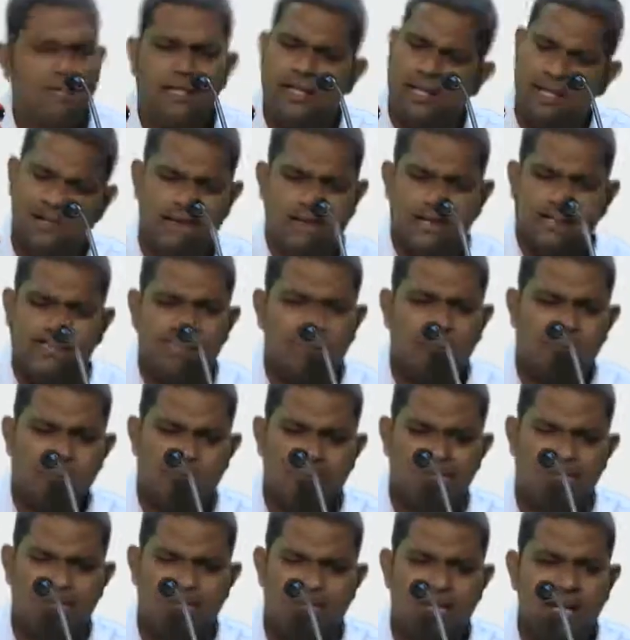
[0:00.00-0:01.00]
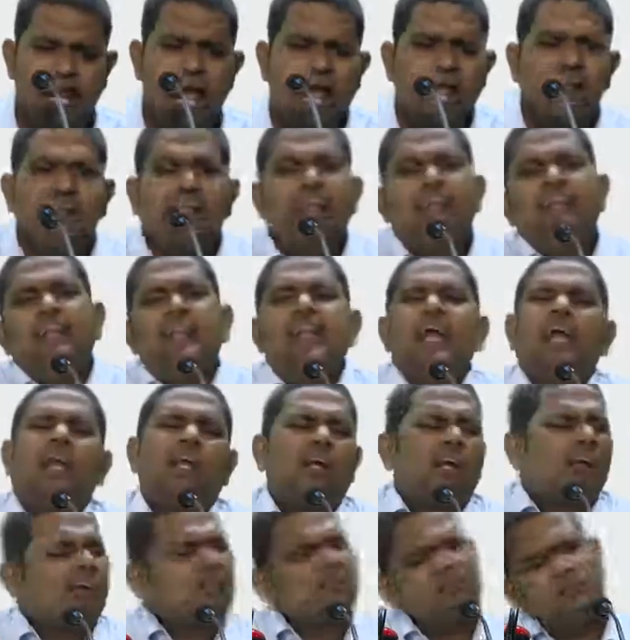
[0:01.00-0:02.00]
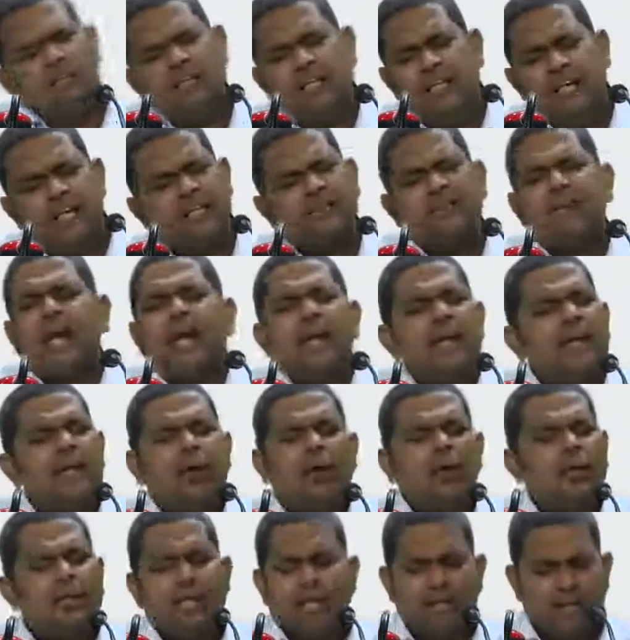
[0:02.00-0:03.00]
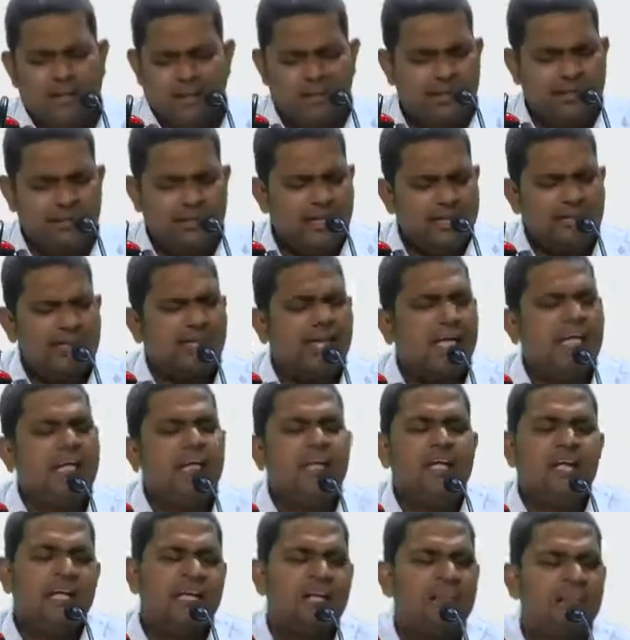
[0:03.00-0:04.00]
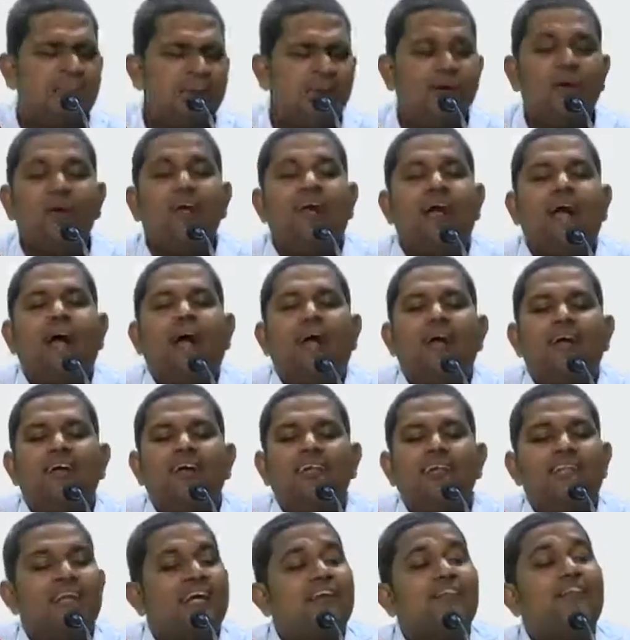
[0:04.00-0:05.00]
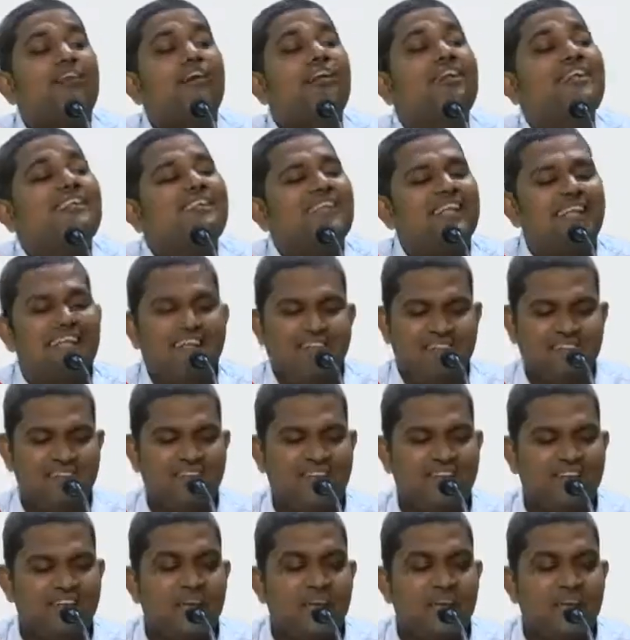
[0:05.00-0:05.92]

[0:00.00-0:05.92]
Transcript: They write something, and then they are standing on that. They are standing near the window. Check for this ticket.